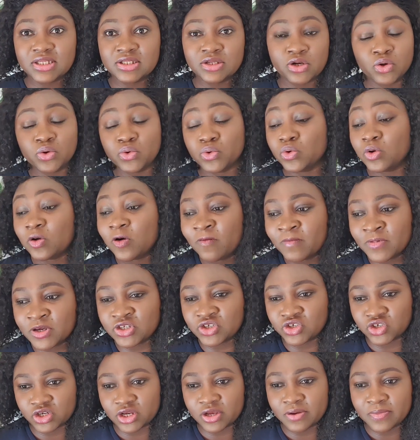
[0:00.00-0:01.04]
local government
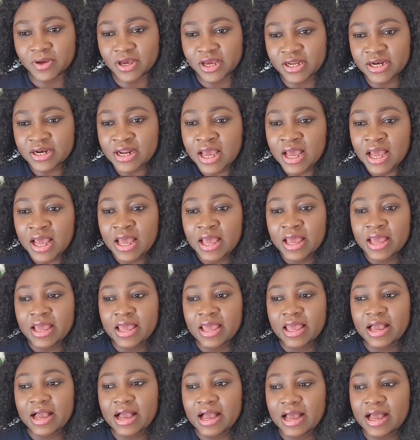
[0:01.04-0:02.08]
chairman.
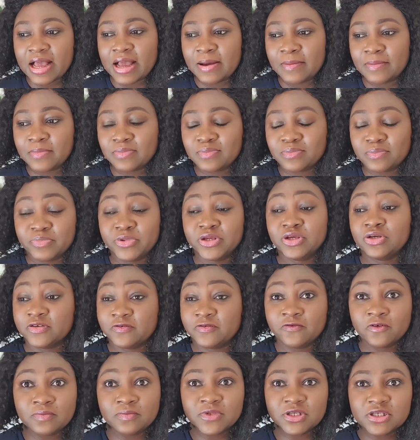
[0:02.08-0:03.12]
Because
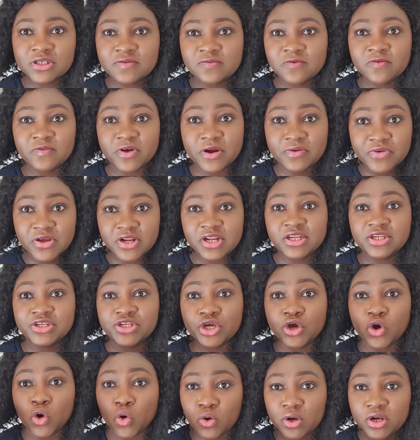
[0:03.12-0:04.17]
from this movement, really,
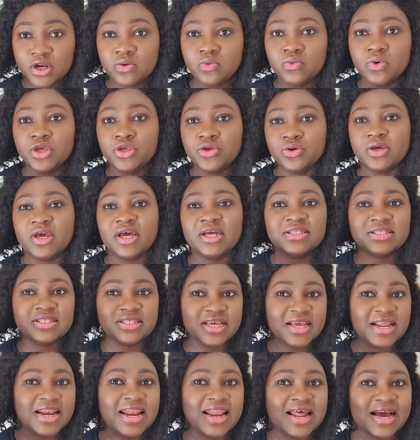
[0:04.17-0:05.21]
the only way you can
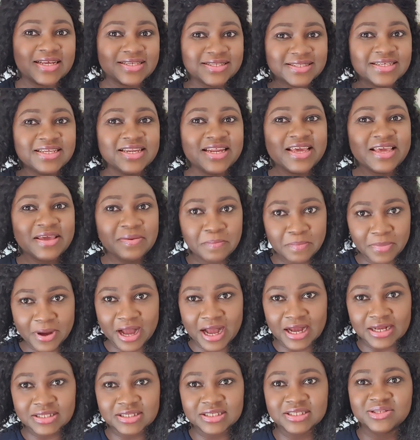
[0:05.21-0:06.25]
see a lasting
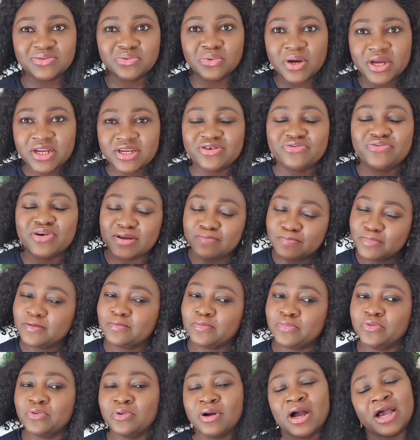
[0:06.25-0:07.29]
impact is when the right
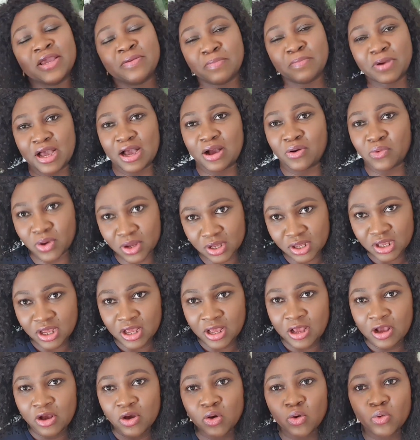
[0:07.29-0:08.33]
people are in power.
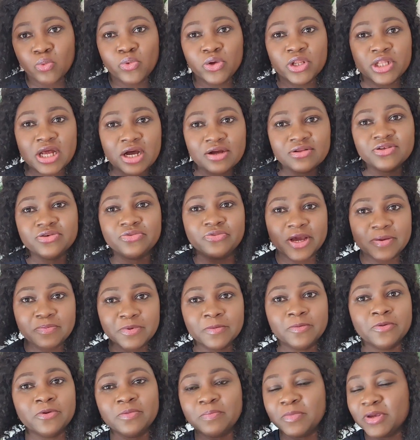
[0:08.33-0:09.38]
Without the right
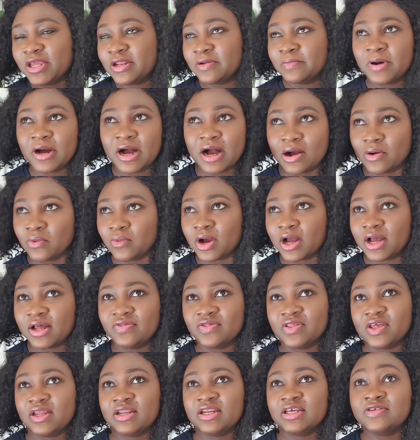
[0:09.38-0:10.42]
people being in power,
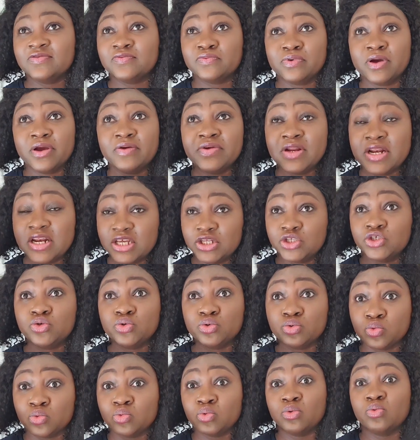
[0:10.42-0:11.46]
then there's very
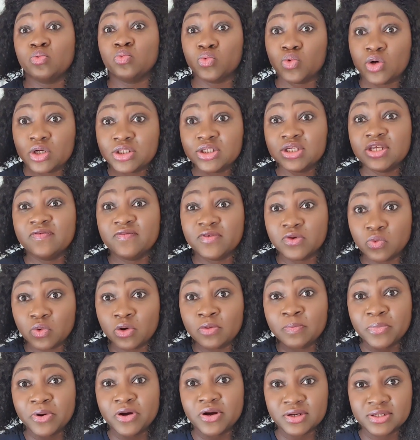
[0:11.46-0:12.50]
little what even
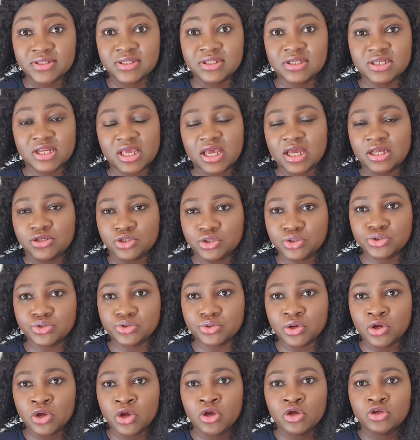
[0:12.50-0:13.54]
one person can do.
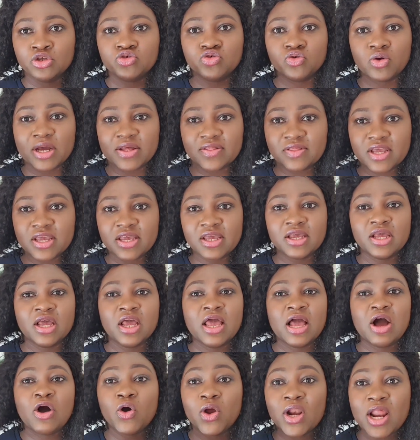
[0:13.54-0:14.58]
So I think
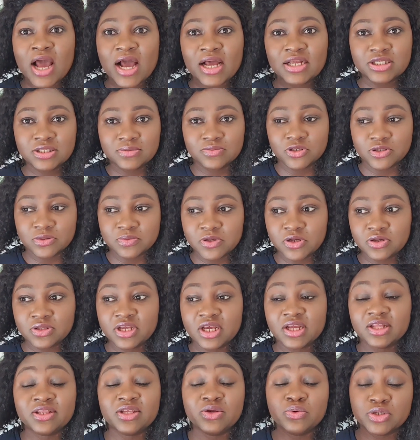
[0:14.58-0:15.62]
all hands must be on
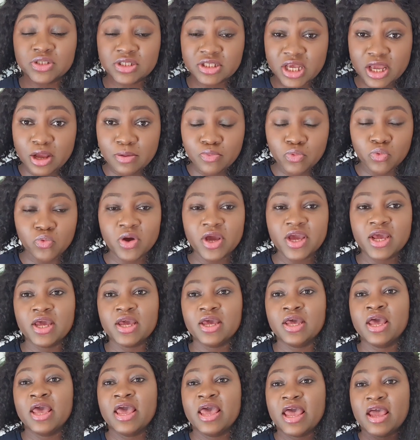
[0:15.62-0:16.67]
deck, the same
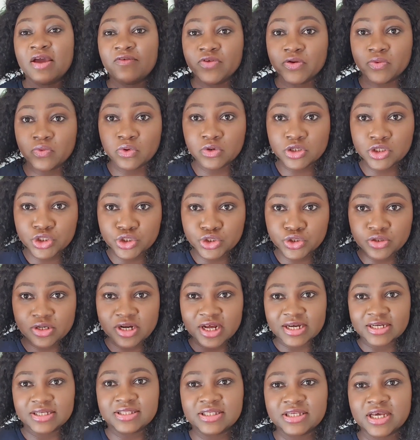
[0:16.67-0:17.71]
way everyone's
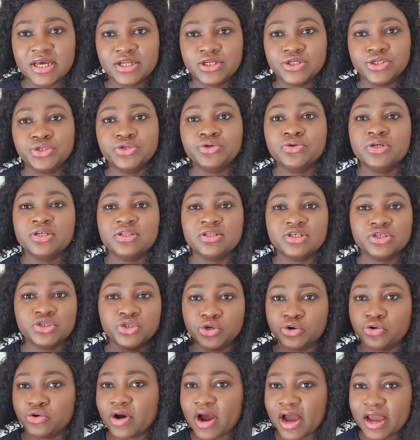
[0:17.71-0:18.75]
united, you know, in this
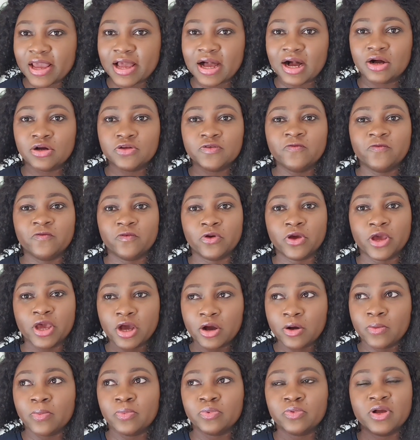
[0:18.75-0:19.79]
cry out for
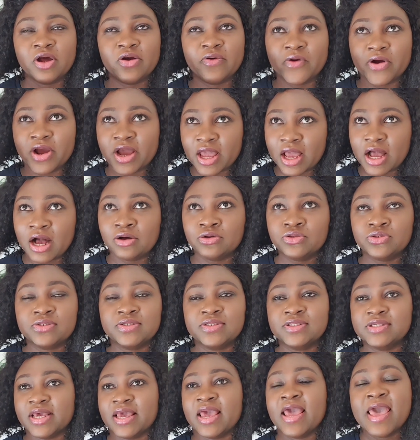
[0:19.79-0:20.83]
help, cry out to
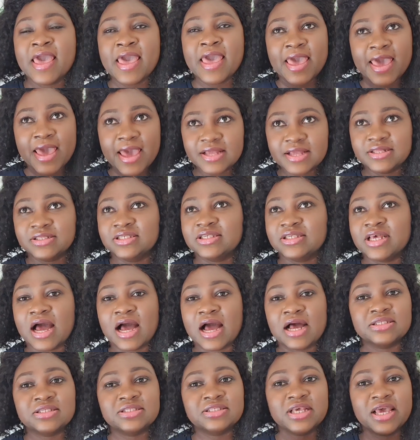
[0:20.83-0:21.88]
say
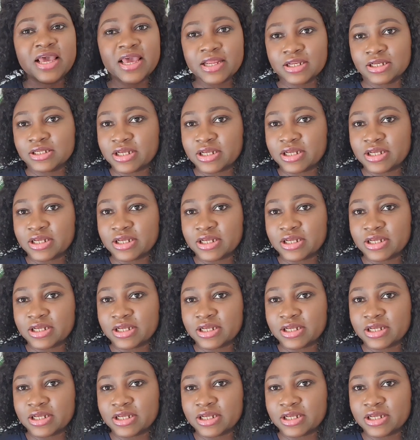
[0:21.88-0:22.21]
ENDSARS, end